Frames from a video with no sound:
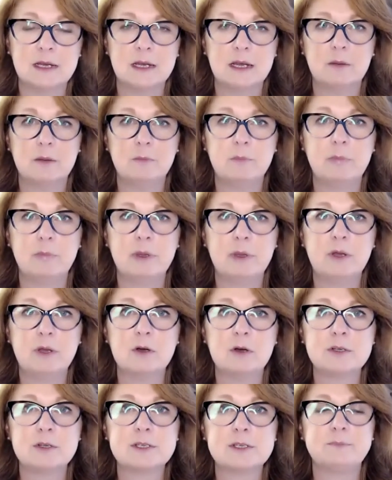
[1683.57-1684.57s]
Because
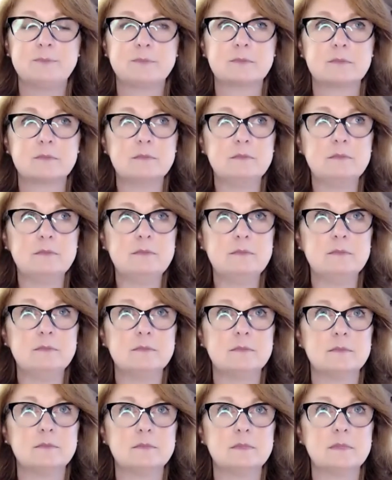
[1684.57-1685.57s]

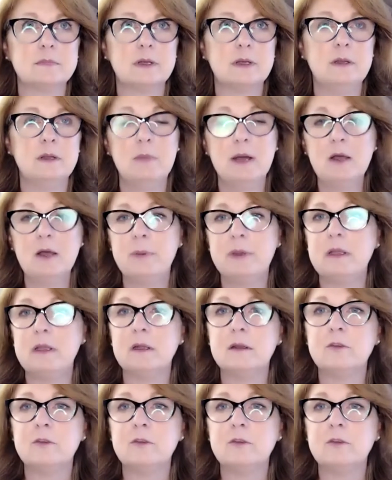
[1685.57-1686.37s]
in my opinion,